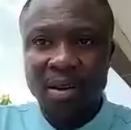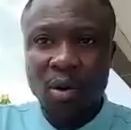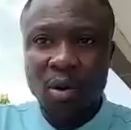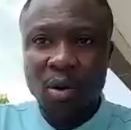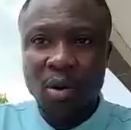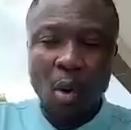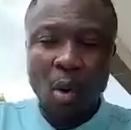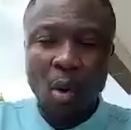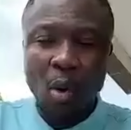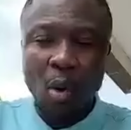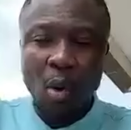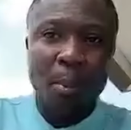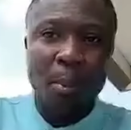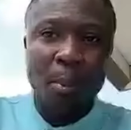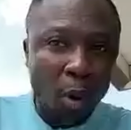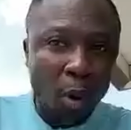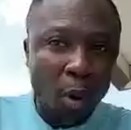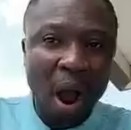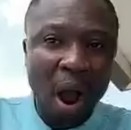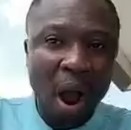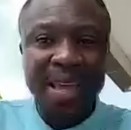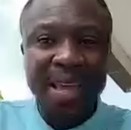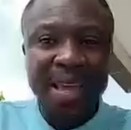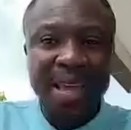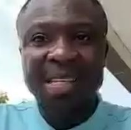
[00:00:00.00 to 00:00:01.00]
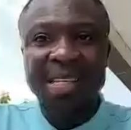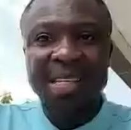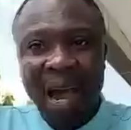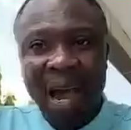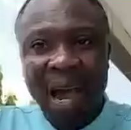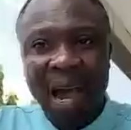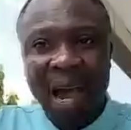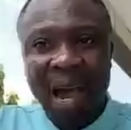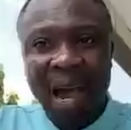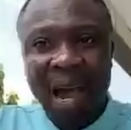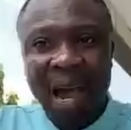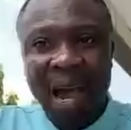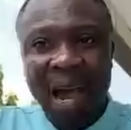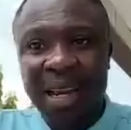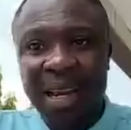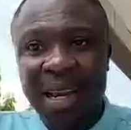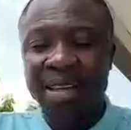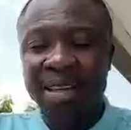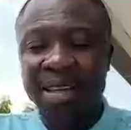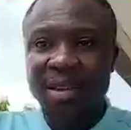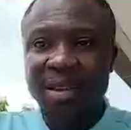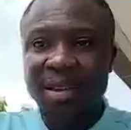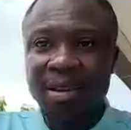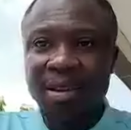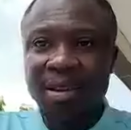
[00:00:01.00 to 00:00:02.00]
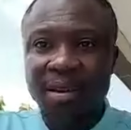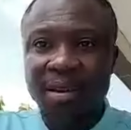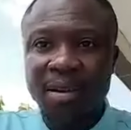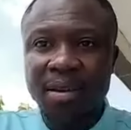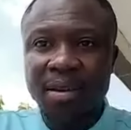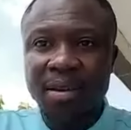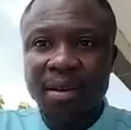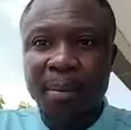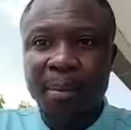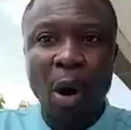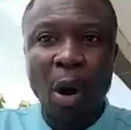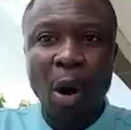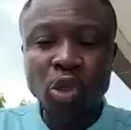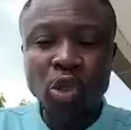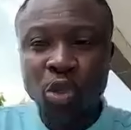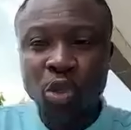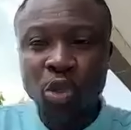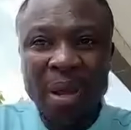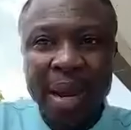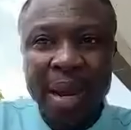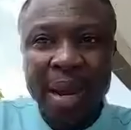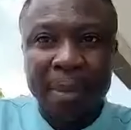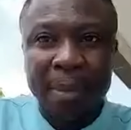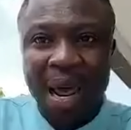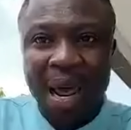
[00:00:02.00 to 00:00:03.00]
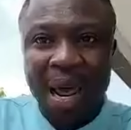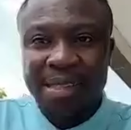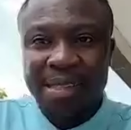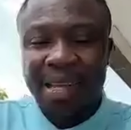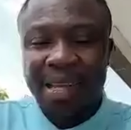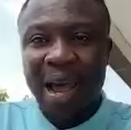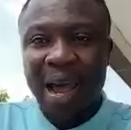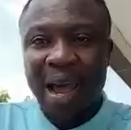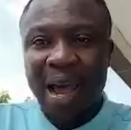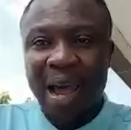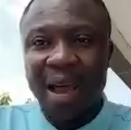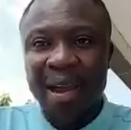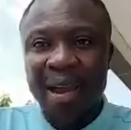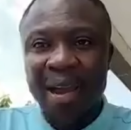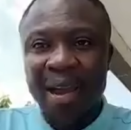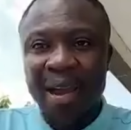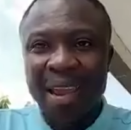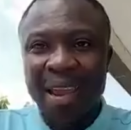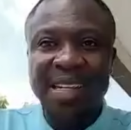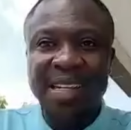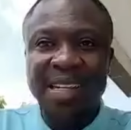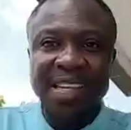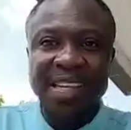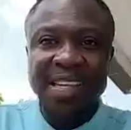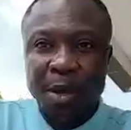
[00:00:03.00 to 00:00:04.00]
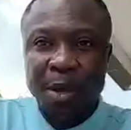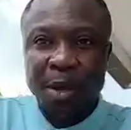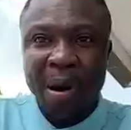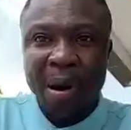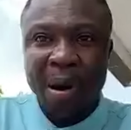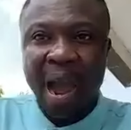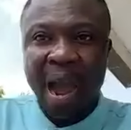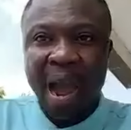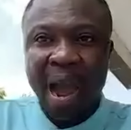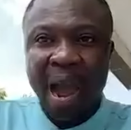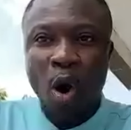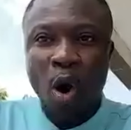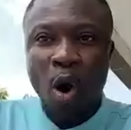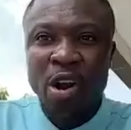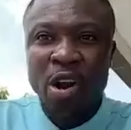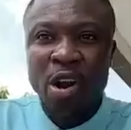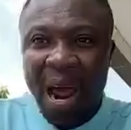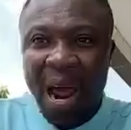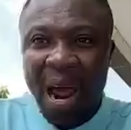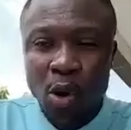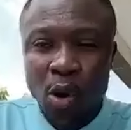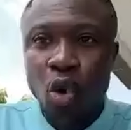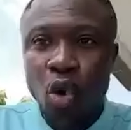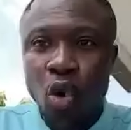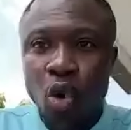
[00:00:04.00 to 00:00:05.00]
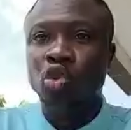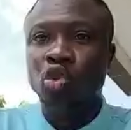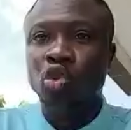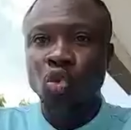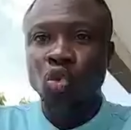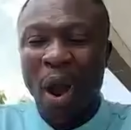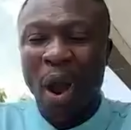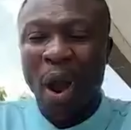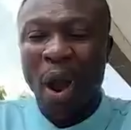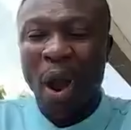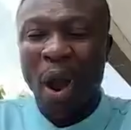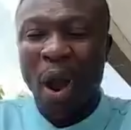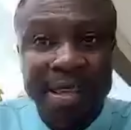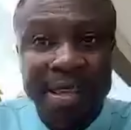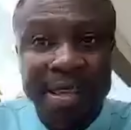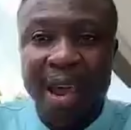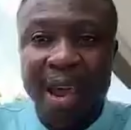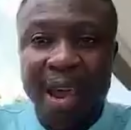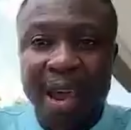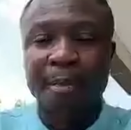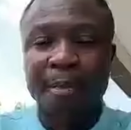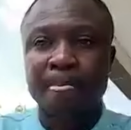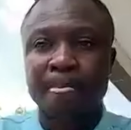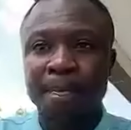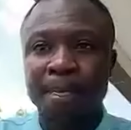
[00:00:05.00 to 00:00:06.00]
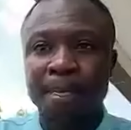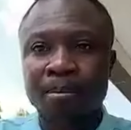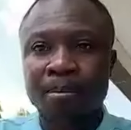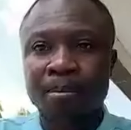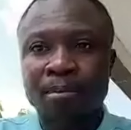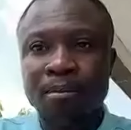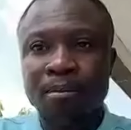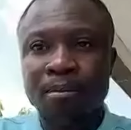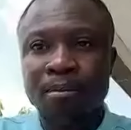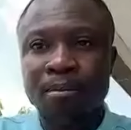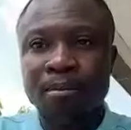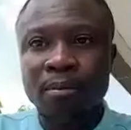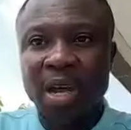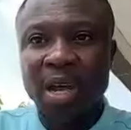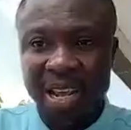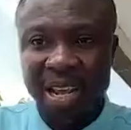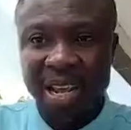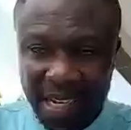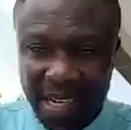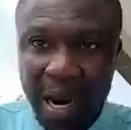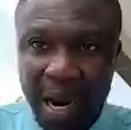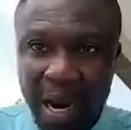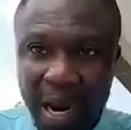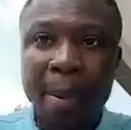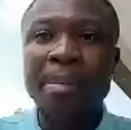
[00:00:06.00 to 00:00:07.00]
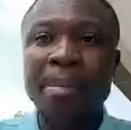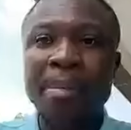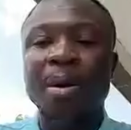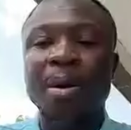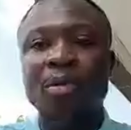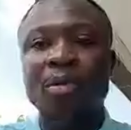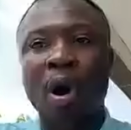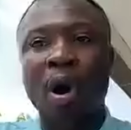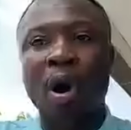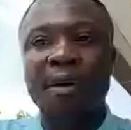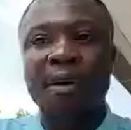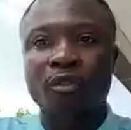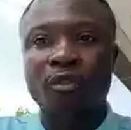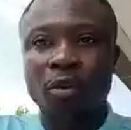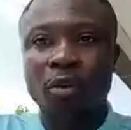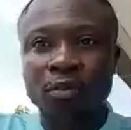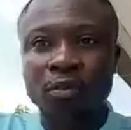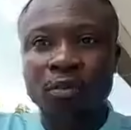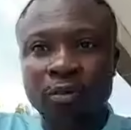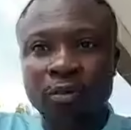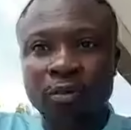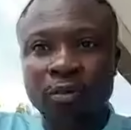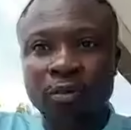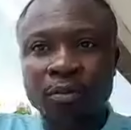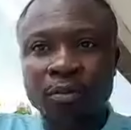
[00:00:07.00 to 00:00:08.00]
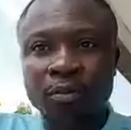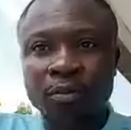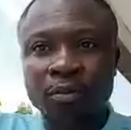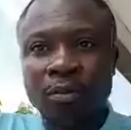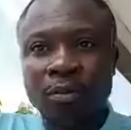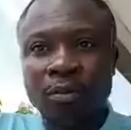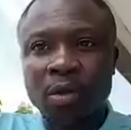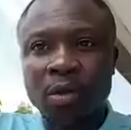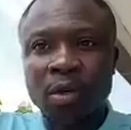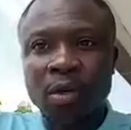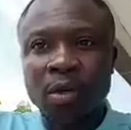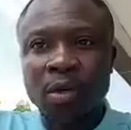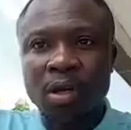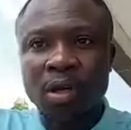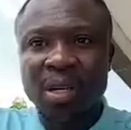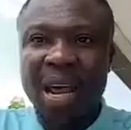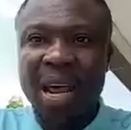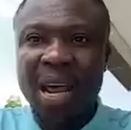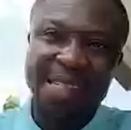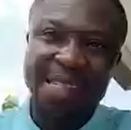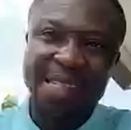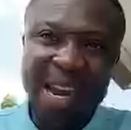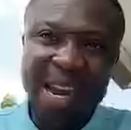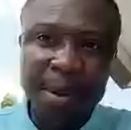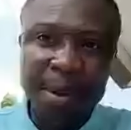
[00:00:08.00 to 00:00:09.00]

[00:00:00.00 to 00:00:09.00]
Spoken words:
or ball against Ali, but you mean that Black Star and to keep her on that good 1 year and you don't have them or AFCON. Now, sign the